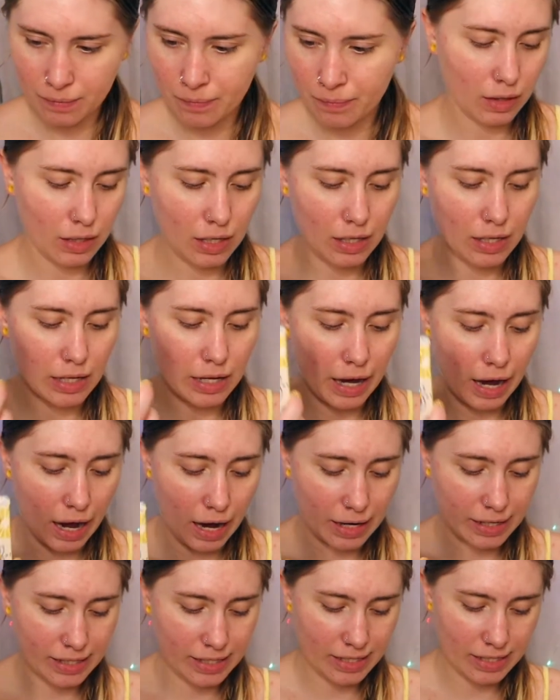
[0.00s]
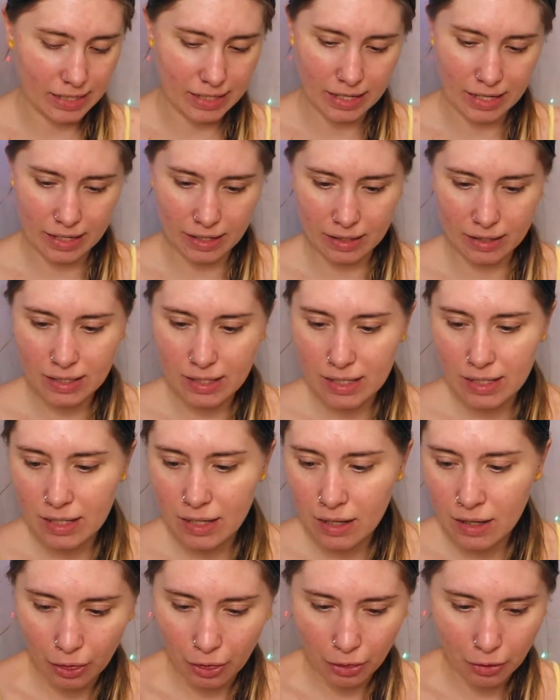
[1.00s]
the eye sticks,
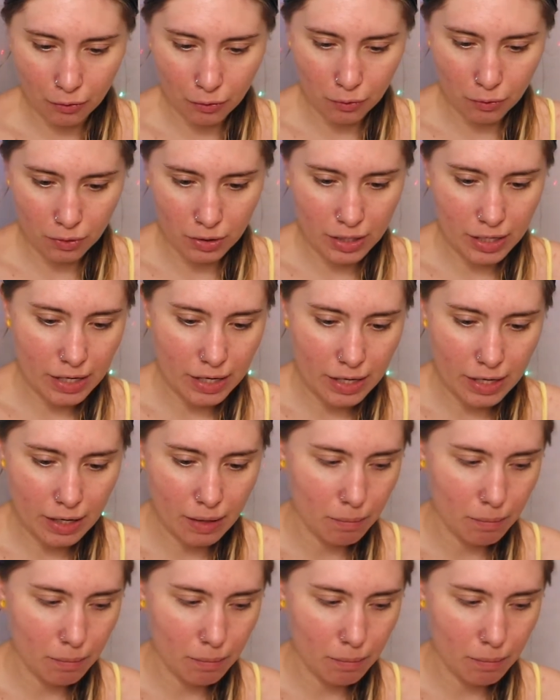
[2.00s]
3